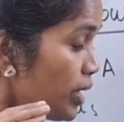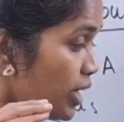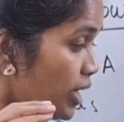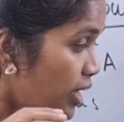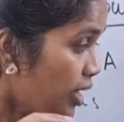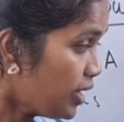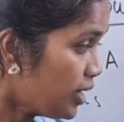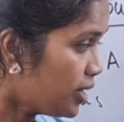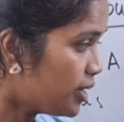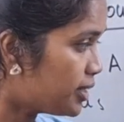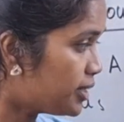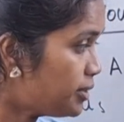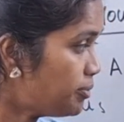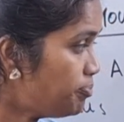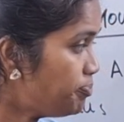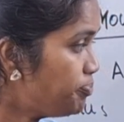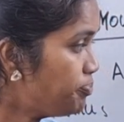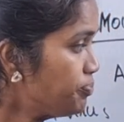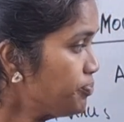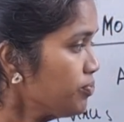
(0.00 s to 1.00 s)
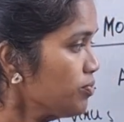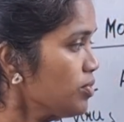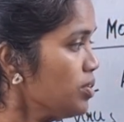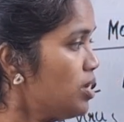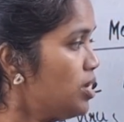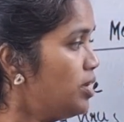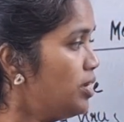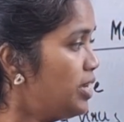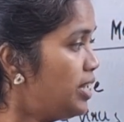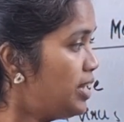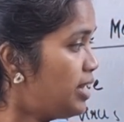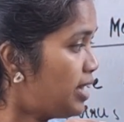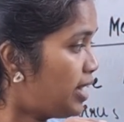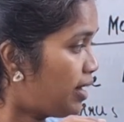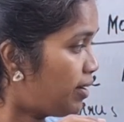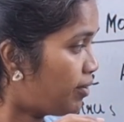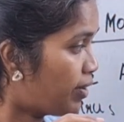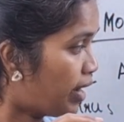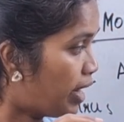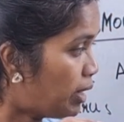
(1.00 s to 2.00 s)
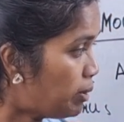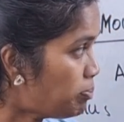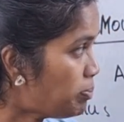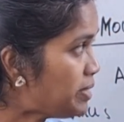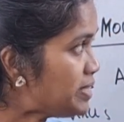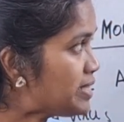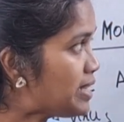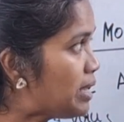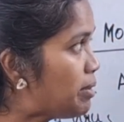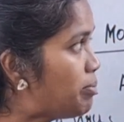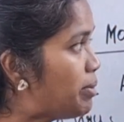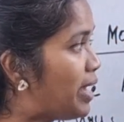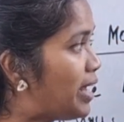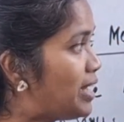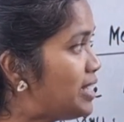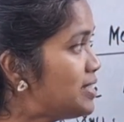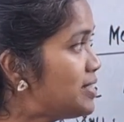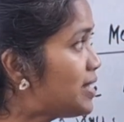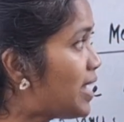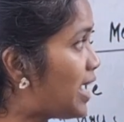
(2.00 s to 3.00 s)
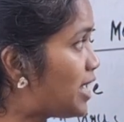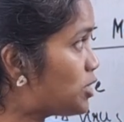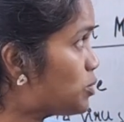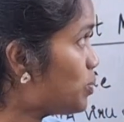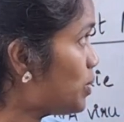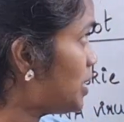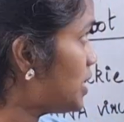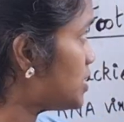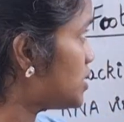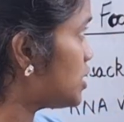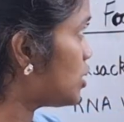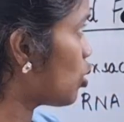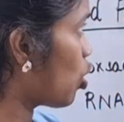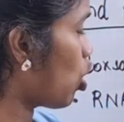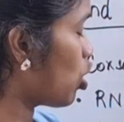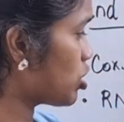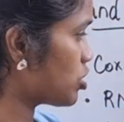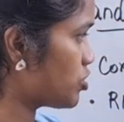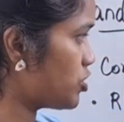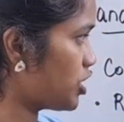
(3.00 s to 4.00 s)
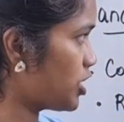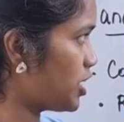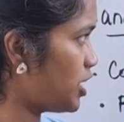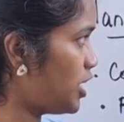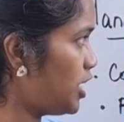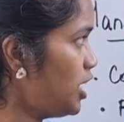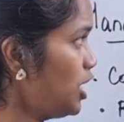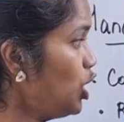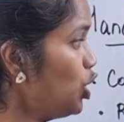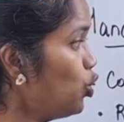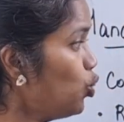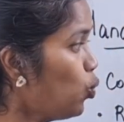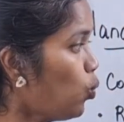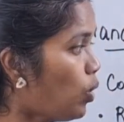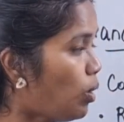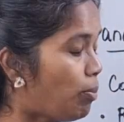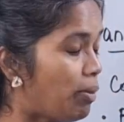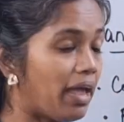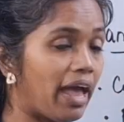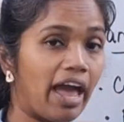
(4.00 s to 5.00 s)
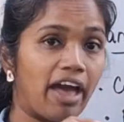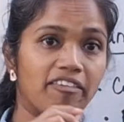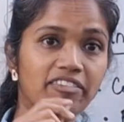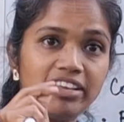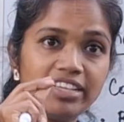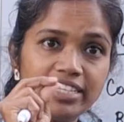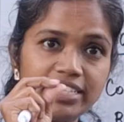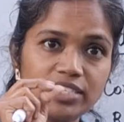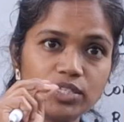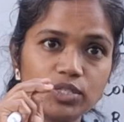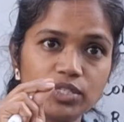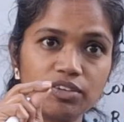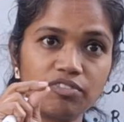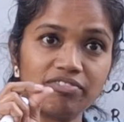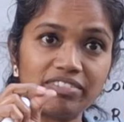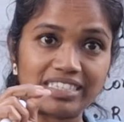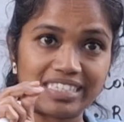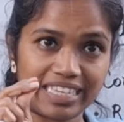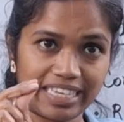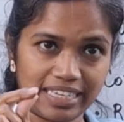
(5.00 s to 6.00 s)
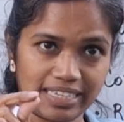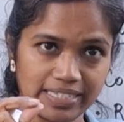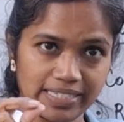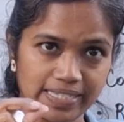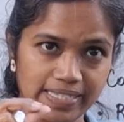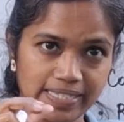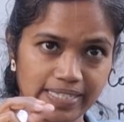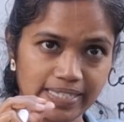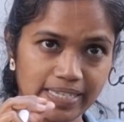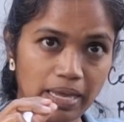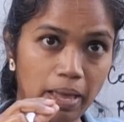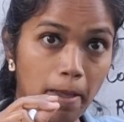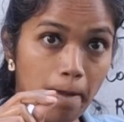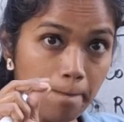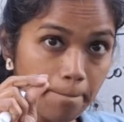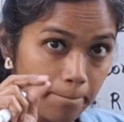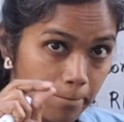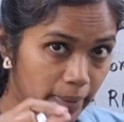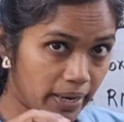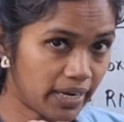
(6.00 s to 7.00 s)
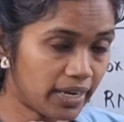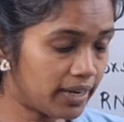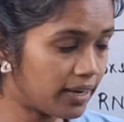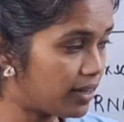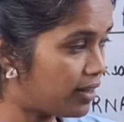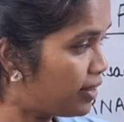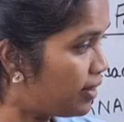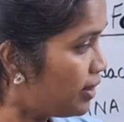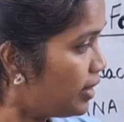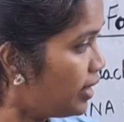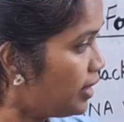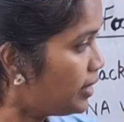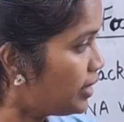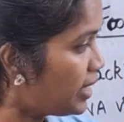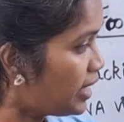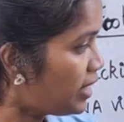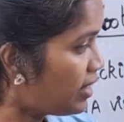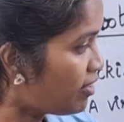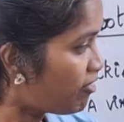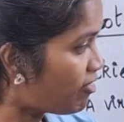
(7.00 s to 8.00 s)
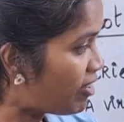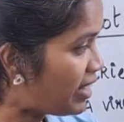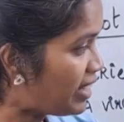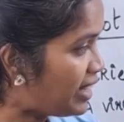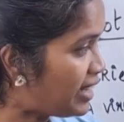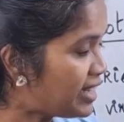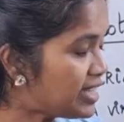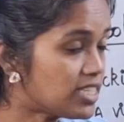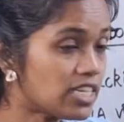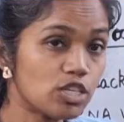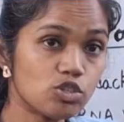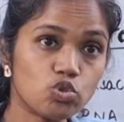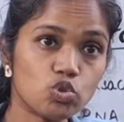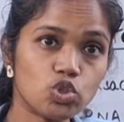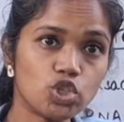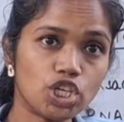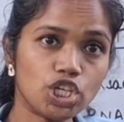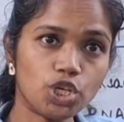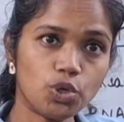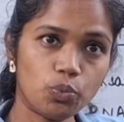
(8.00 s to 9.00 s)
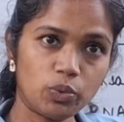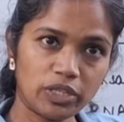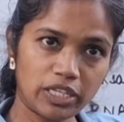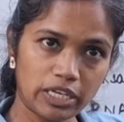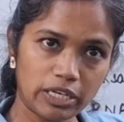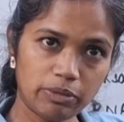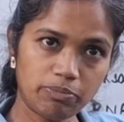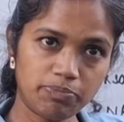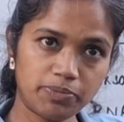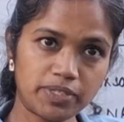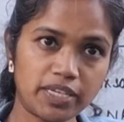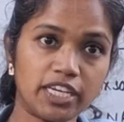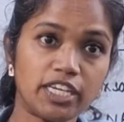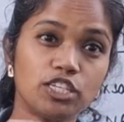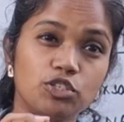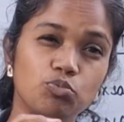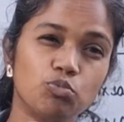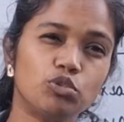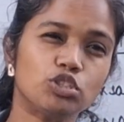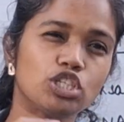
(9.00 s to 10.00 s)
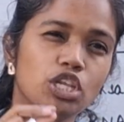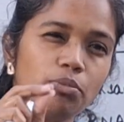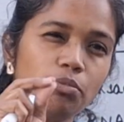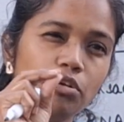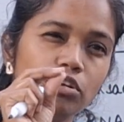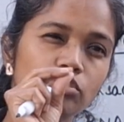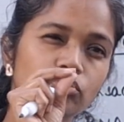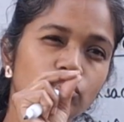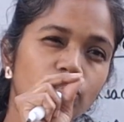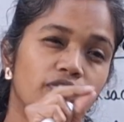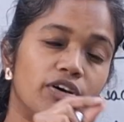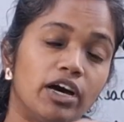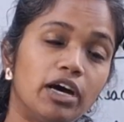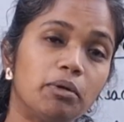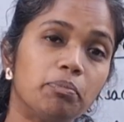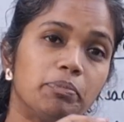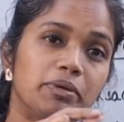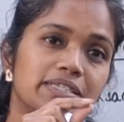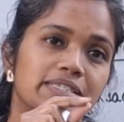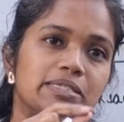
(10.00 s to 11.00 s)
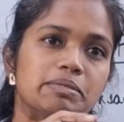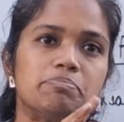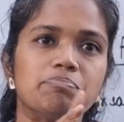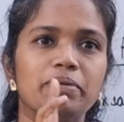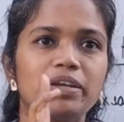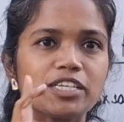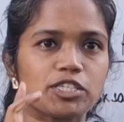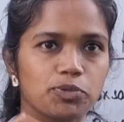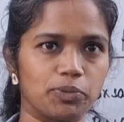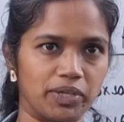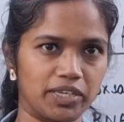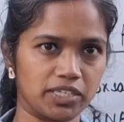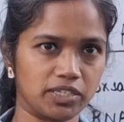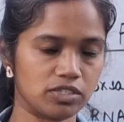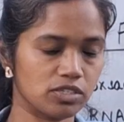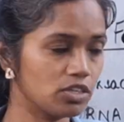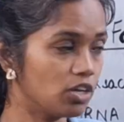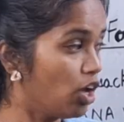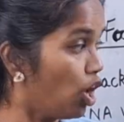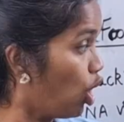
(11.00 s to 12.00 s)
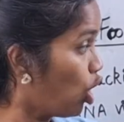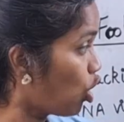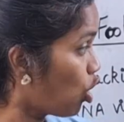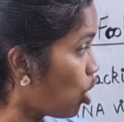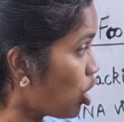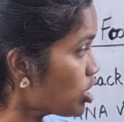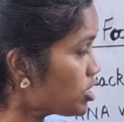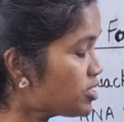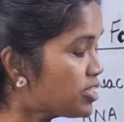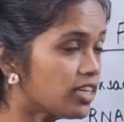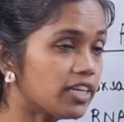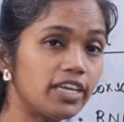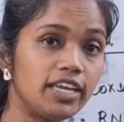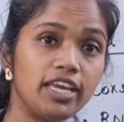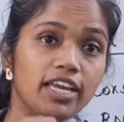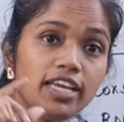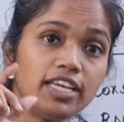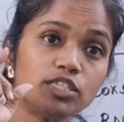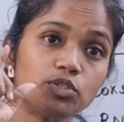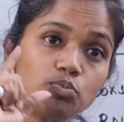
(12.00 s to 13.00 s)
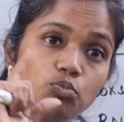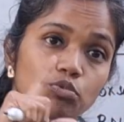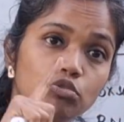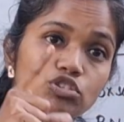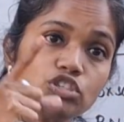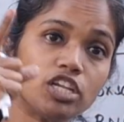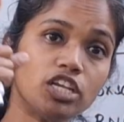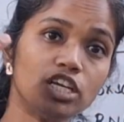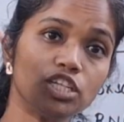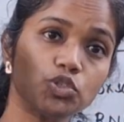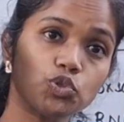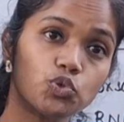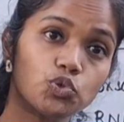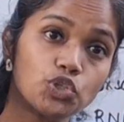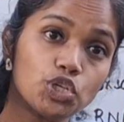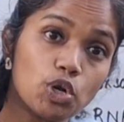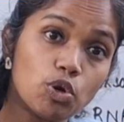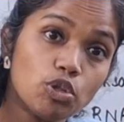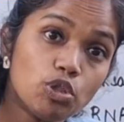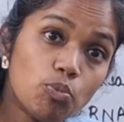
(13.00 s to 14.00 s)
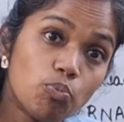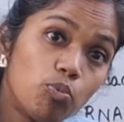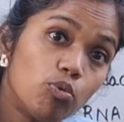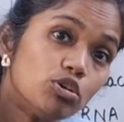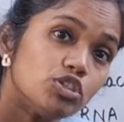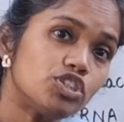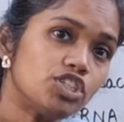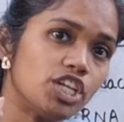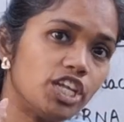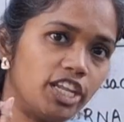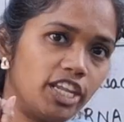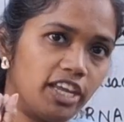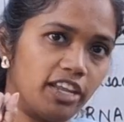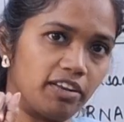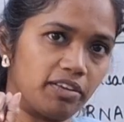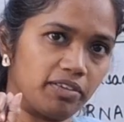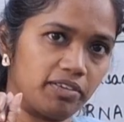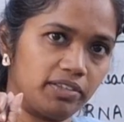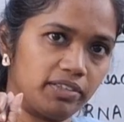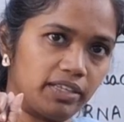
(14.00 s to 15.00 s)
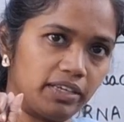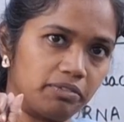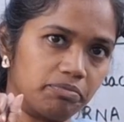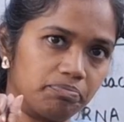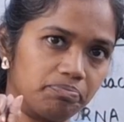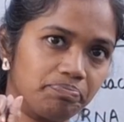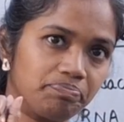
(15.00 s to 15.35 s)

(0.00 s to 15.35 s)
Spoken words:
Here in Herpes Labialis as well as in Coxsackie, you will be having this vesicles, but when it is associated with the lips, it is mostly because of herpes simplex virus. Coxsackie is mostly associated with the posterior thing.